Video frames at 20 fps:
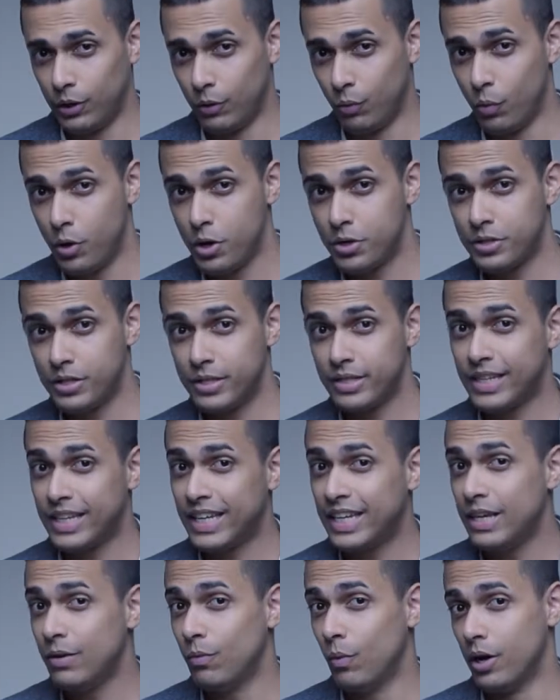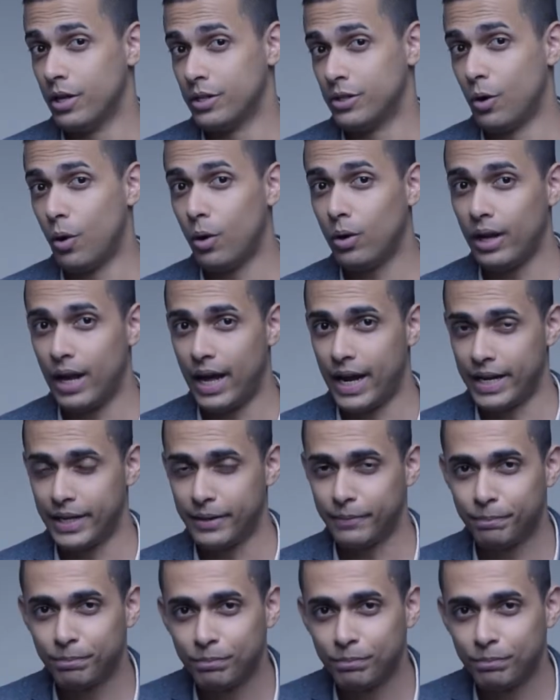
the versus keywords online.